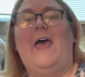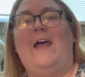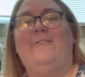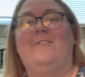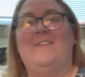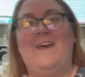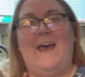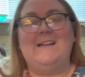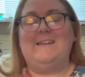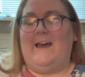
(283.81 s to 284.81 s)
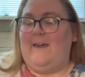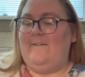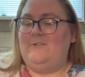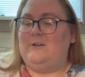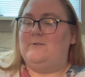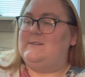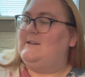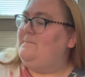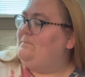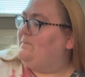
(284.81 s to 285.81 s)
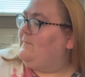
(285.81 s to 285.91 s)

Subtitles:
and for that I have chosen